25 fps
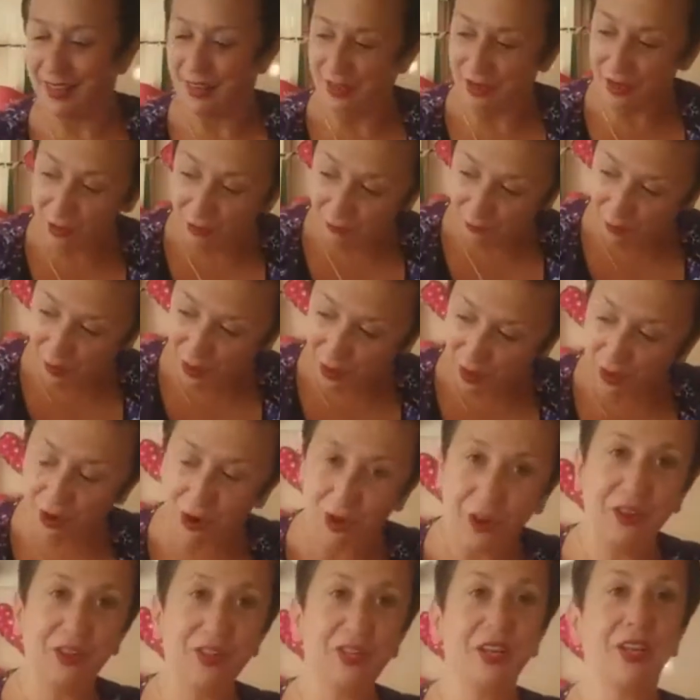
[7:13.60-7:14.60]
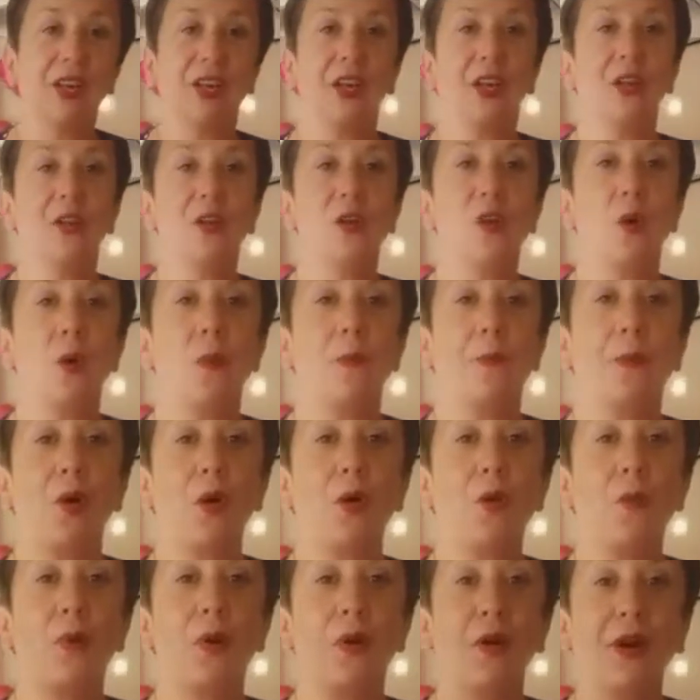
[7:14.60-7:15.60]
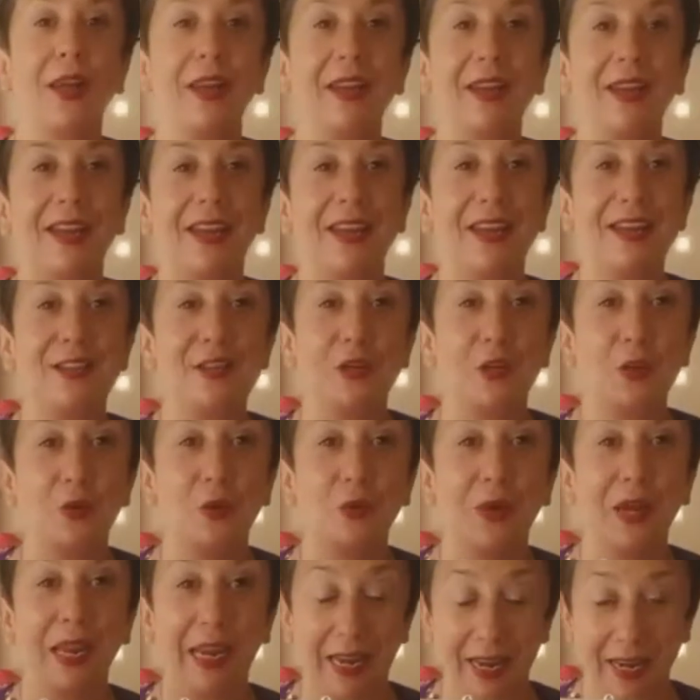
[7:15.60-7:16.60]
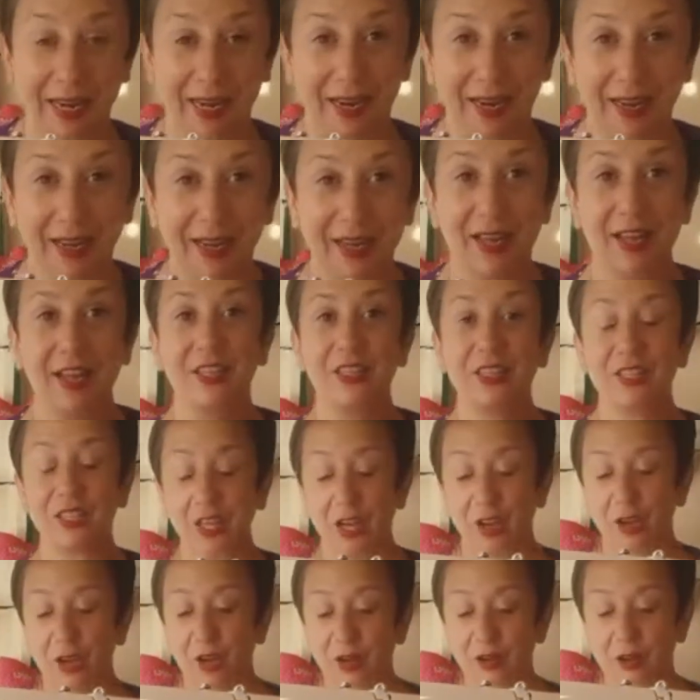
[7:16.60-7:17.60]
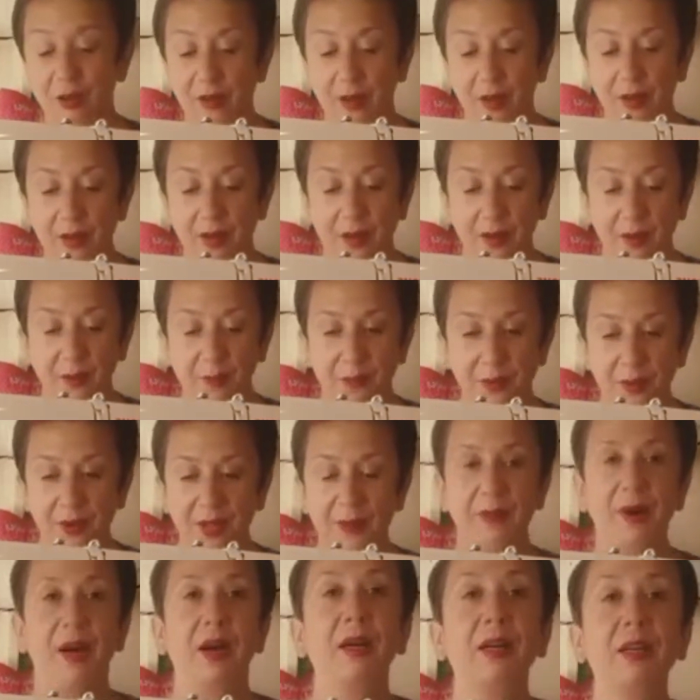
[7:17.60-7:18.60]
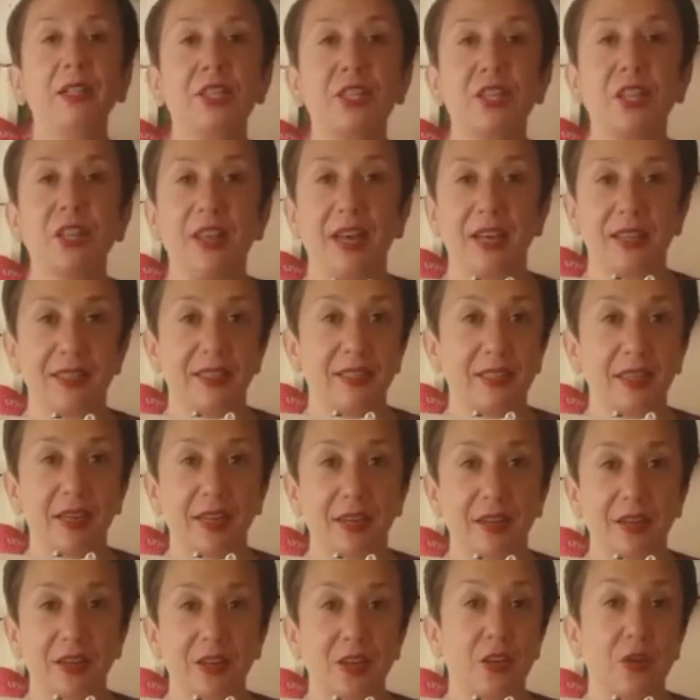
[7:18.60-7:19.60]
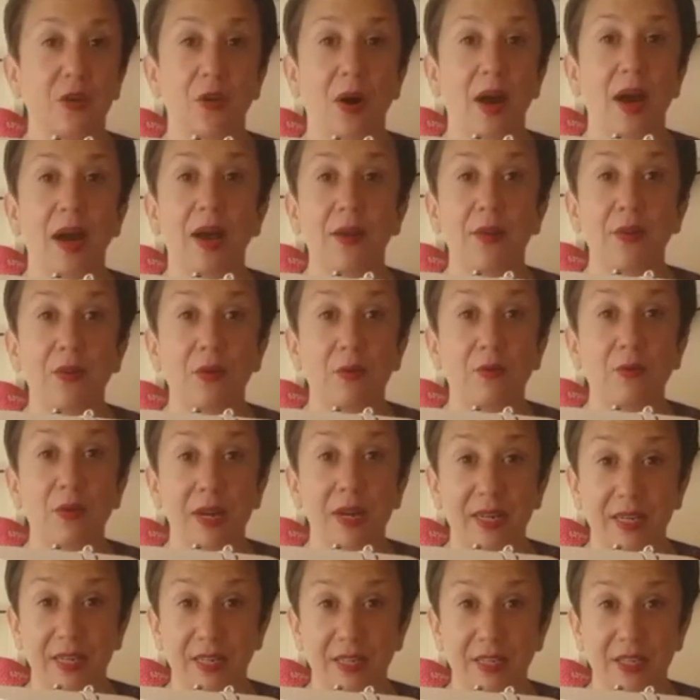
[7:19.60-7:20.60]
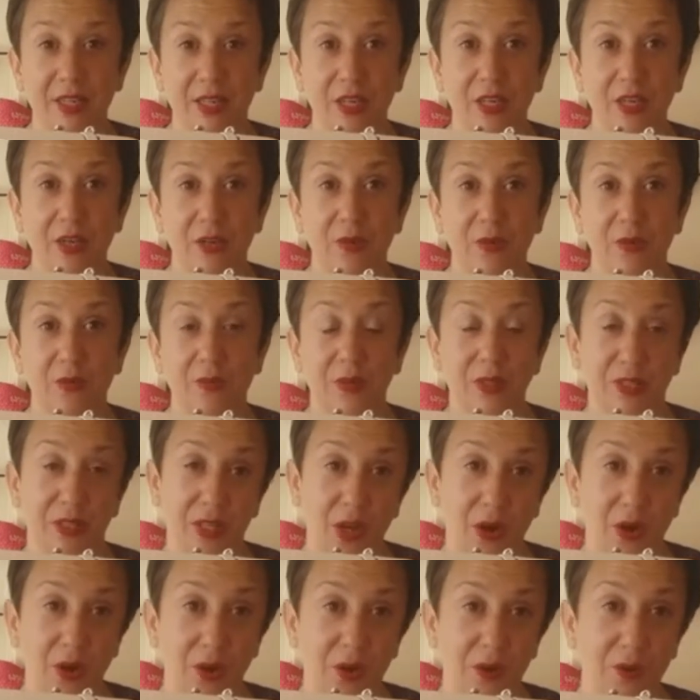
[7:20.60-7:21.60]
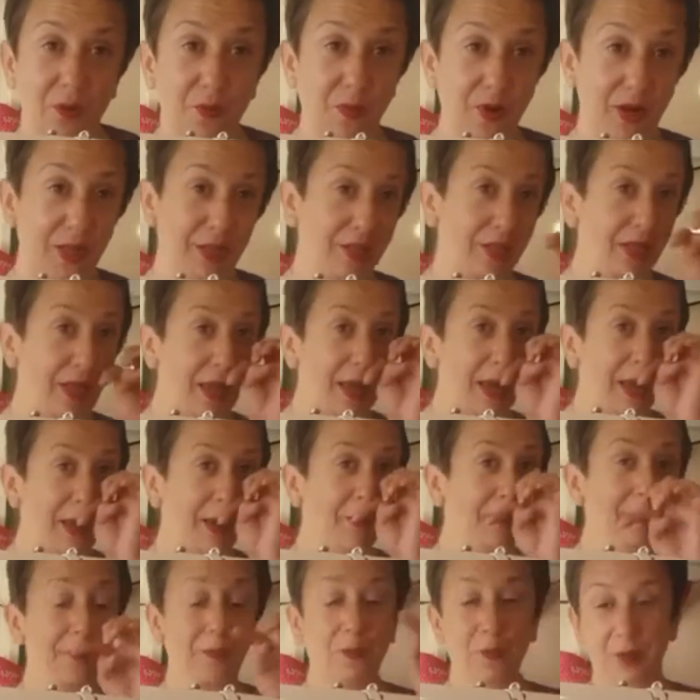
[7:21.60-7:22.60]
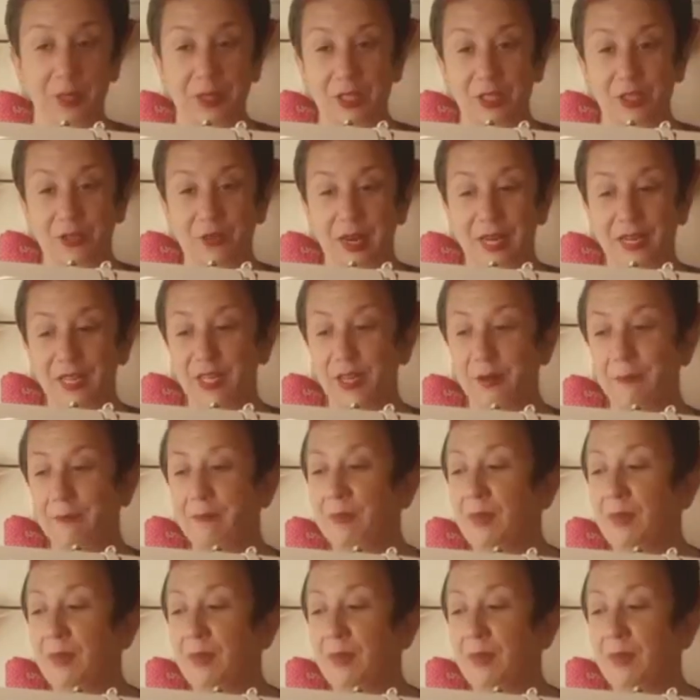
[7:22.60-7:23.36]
you've got your ballpoint needle in. So pretty much that's it. You're ready to sew with stretch.